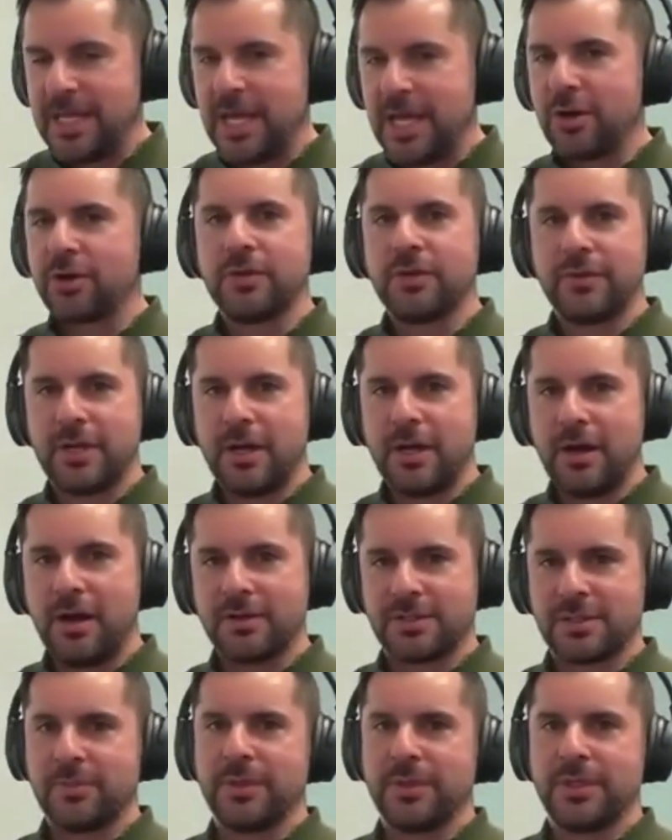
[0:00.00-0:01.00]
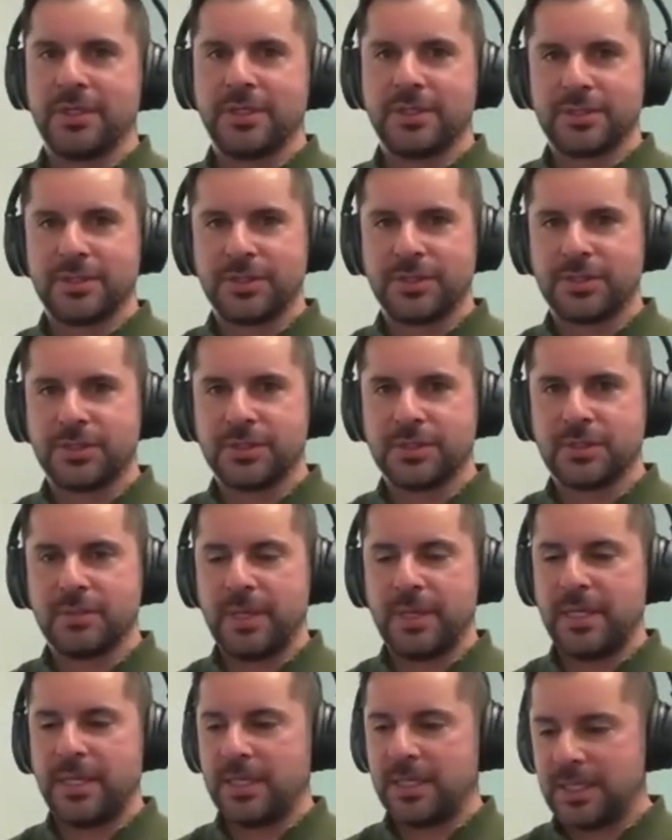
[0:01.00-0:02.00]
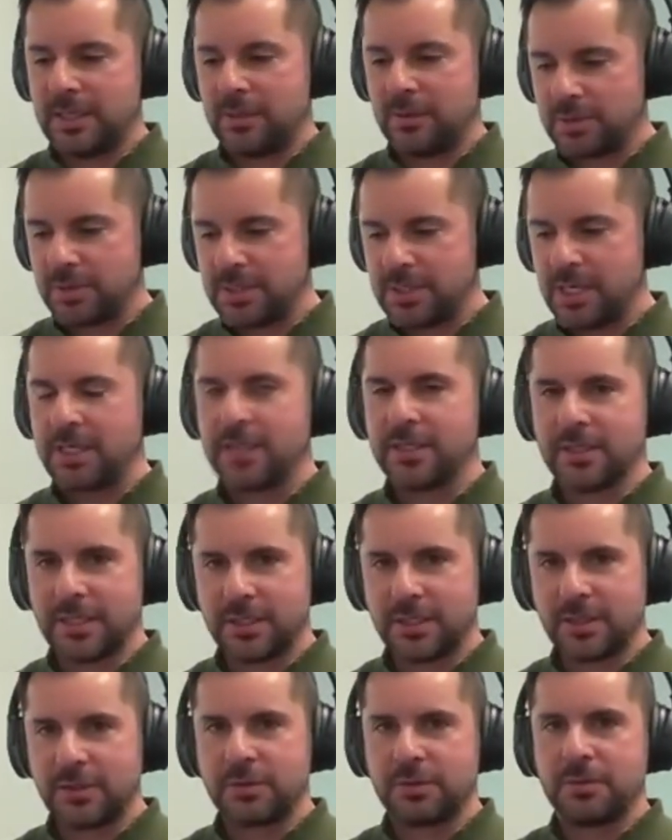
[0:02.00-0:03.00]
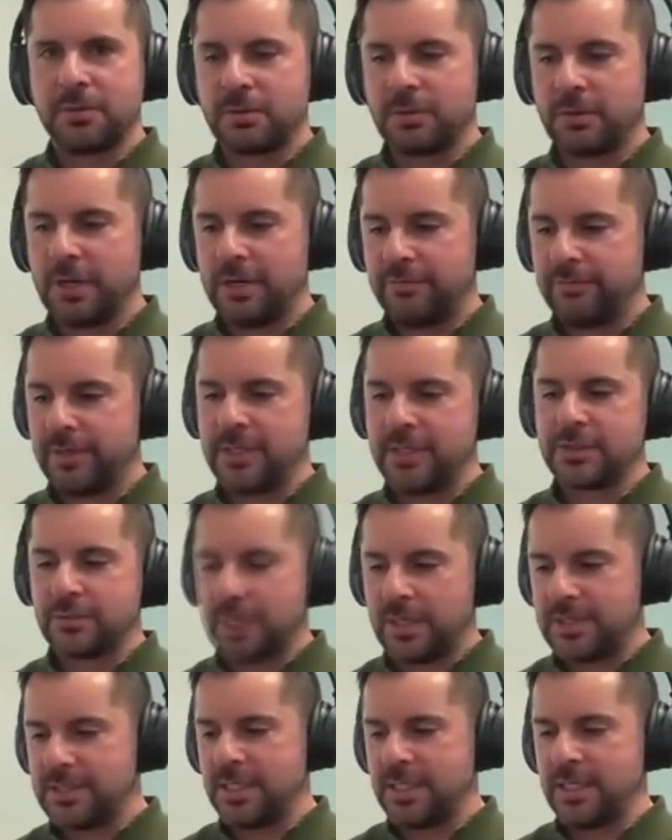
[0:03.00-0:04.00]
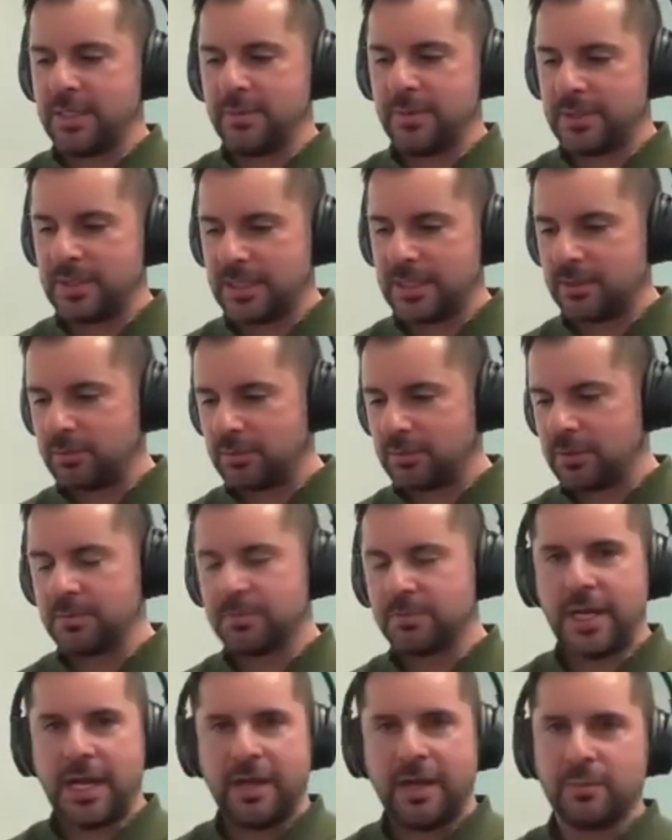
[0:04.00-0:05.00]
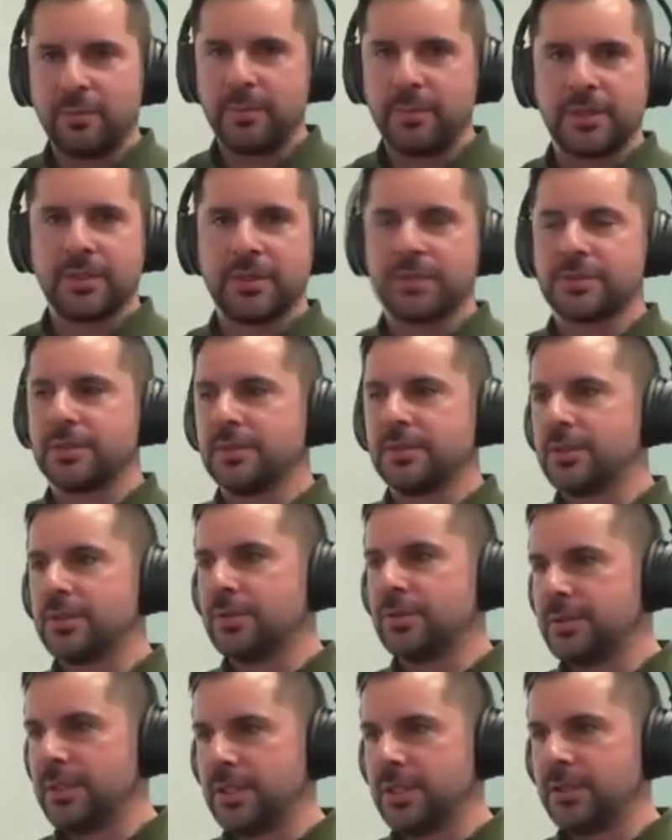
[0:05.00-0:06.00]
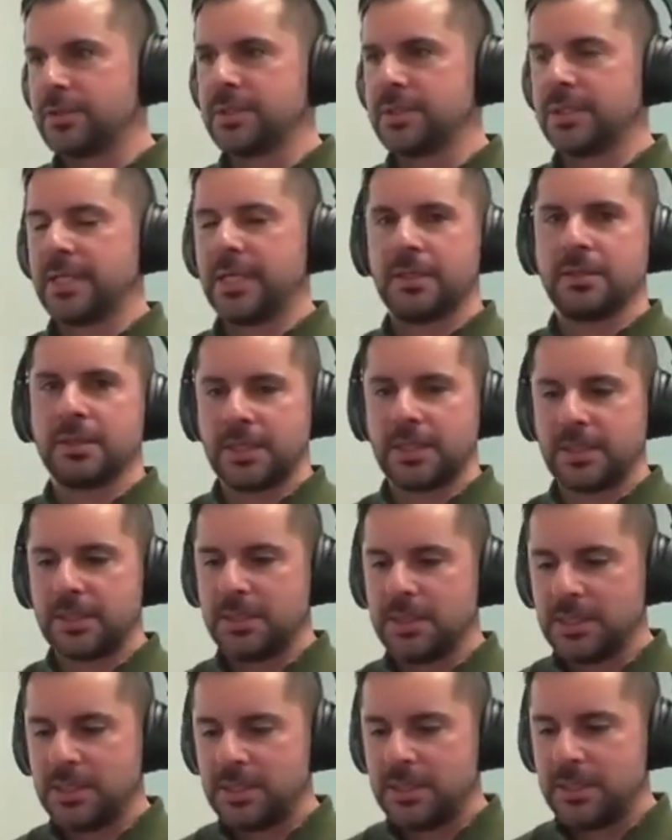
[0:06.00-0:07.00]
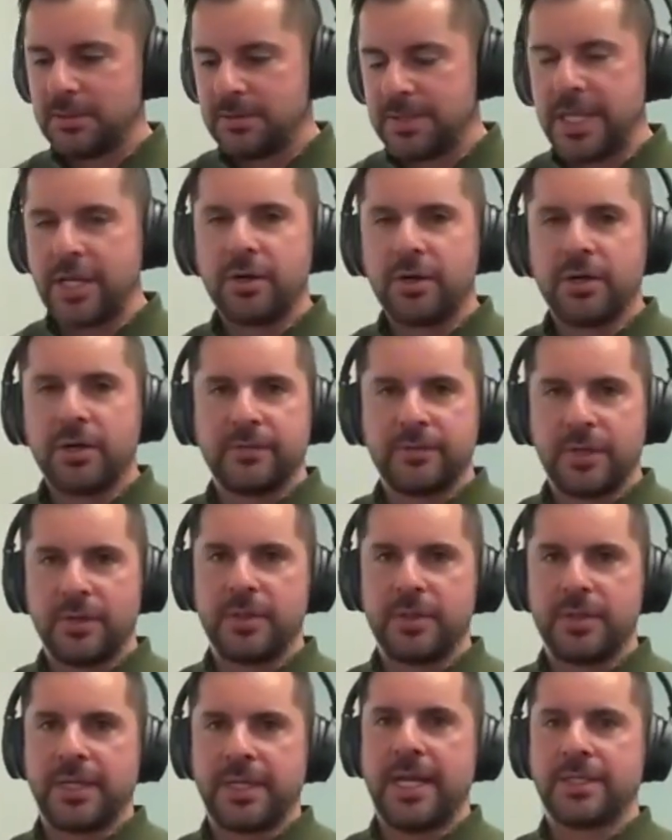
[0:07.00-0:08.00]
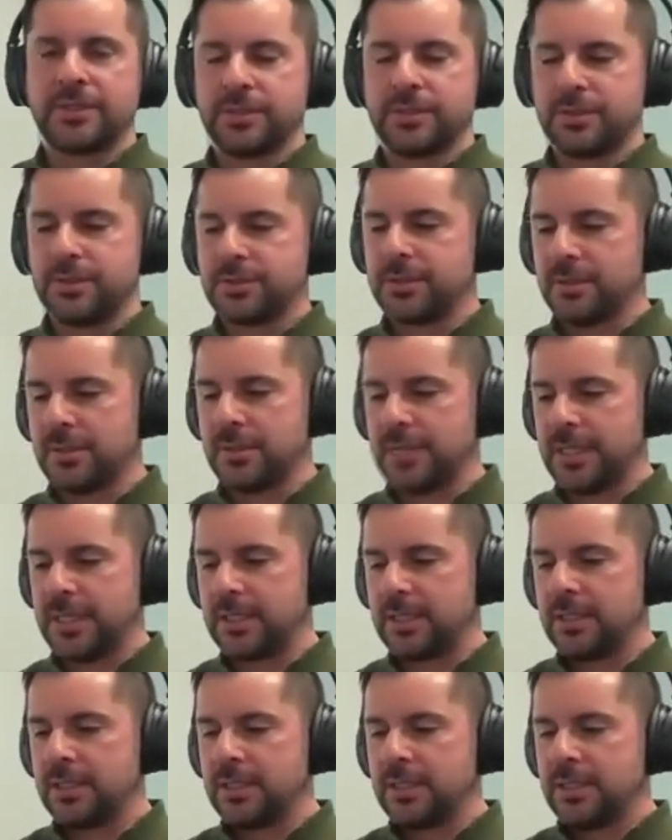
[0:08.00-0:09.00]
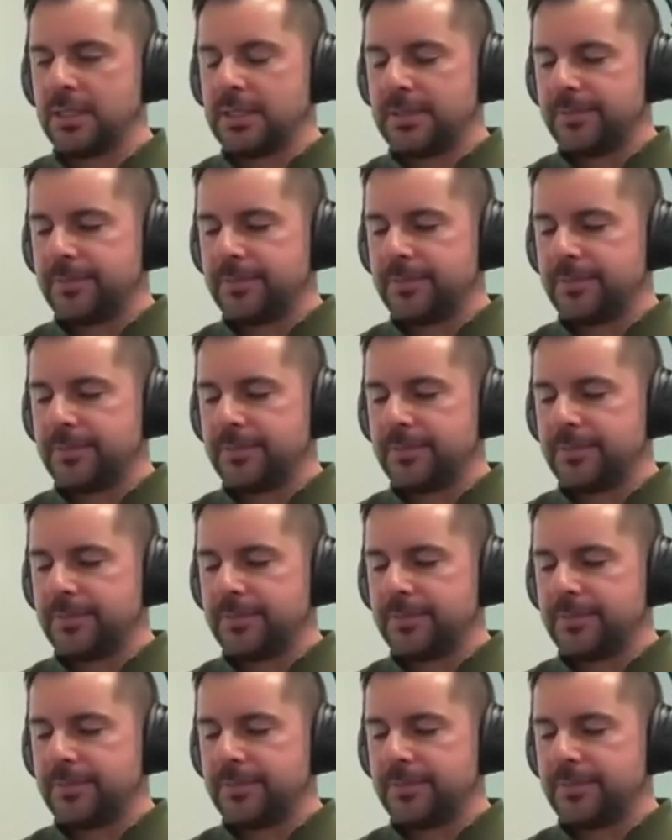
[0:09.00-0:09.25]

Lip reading: they don't even know how some of the decisions are made. And like we're talking like great friends where I see them and like we're having beers and doing dinners together. Like they don't even know the answer. So like